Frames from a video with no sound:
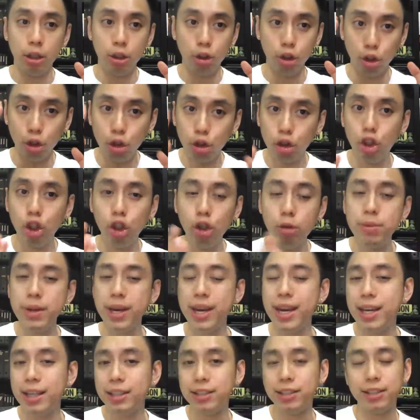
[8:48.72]
YouTube
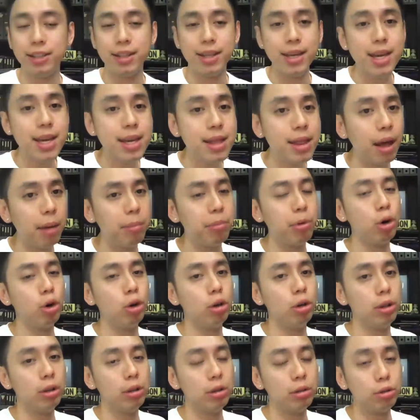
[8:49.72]
is the number
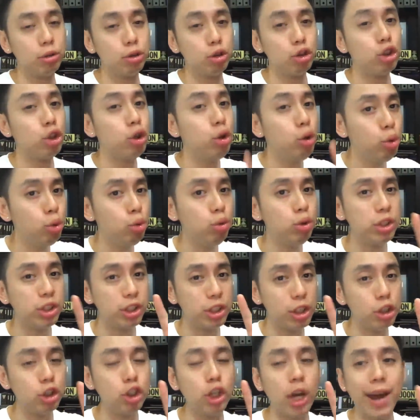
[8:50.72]
two
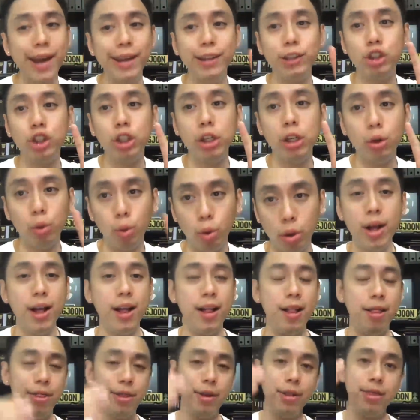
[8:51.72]
search engine in the world.
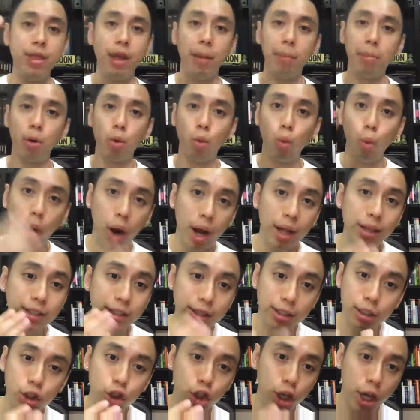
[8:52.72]
The number one
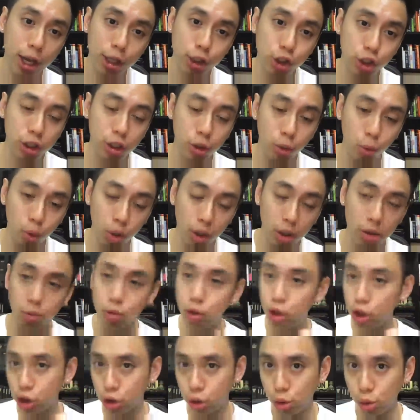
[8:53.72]
search engine in the world,
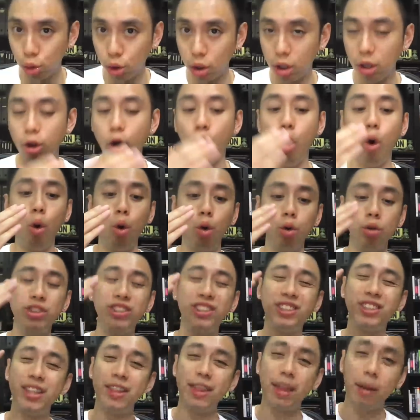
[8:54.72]
which is Google, owns
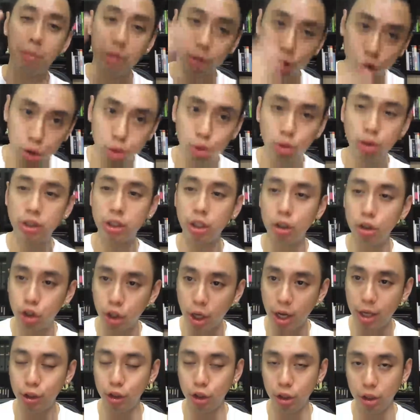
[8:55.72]
the number two search
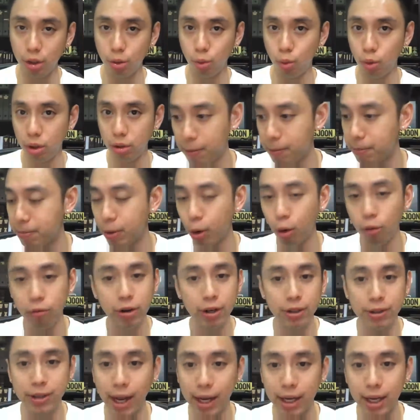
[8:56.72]
engine in the world. Over
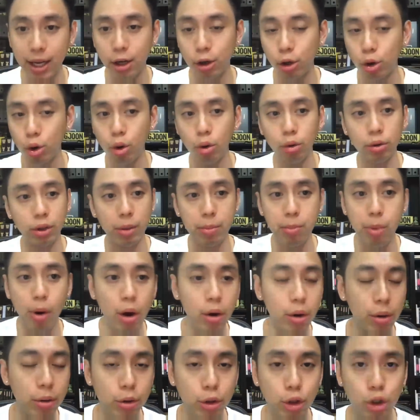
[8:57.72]
a decade ago, they
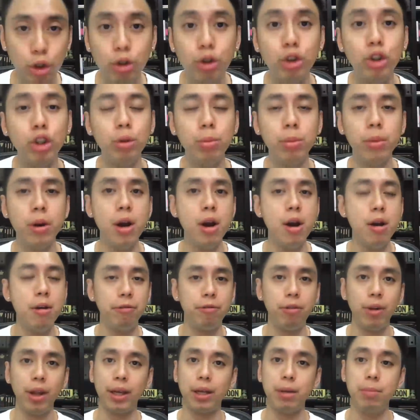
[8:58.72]
bought YouTube
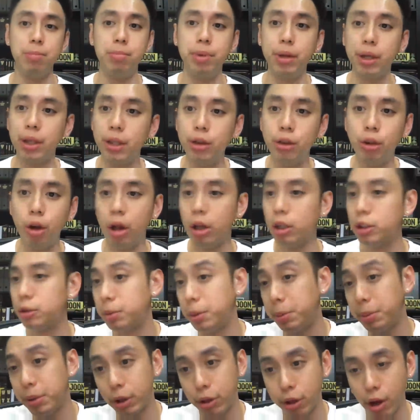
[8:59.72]
for like $1 billion.
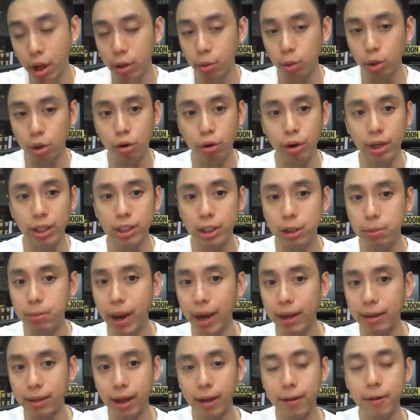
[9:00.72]
People thought they were crazy
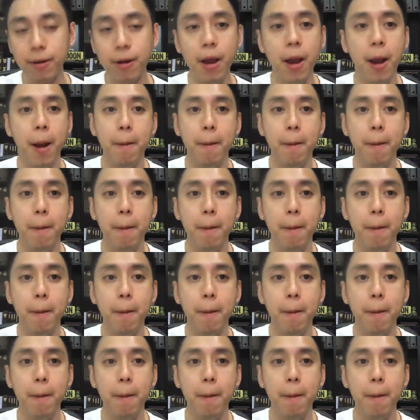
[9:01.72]
back then.